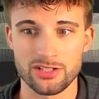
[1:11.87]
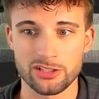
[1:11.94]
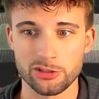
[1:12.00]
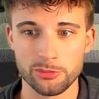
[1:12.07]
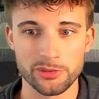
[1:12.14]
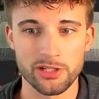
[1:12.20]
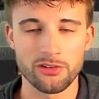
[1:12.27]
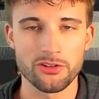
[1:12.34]
who
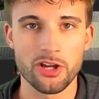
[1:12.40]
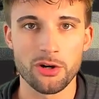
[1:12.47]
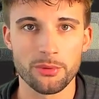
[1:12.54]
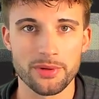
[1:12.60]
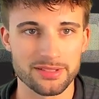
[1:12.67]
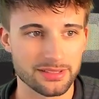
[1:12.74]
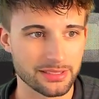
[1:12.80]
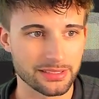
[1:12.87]
we all know
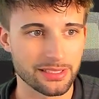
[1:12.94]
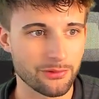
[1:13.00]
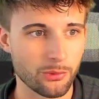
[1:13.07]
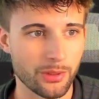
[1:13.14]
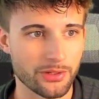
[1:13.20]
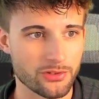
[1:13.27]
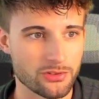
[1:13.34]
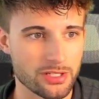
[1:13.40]
is an elite level
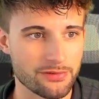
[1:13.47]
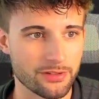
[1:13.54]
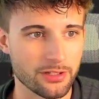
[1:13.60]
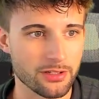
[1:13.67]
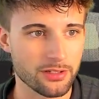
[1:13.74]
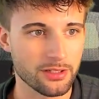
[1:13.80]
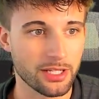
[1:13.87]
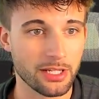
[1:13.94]
wide
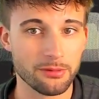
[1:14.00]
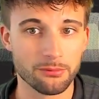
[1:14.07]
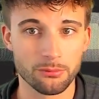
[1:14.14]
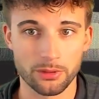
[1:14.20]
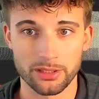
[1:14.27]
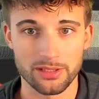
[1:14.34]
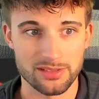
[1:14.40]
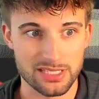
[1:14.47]
receiver, and we're
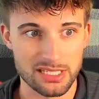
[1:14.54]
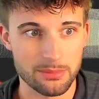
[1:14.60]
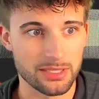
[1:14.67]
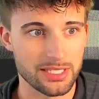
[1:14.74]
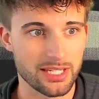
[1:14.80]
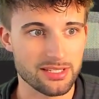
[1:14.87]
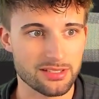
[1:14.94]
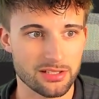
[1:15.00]
going to see him in
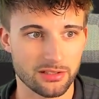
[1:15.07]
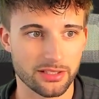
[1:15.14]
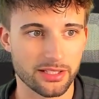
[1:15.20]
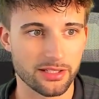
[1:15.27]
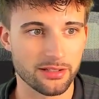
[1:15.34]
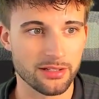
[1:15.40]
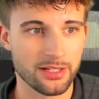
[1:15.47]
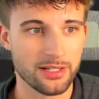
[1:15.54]
the S tier
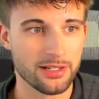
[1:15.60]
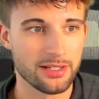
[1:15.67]
here.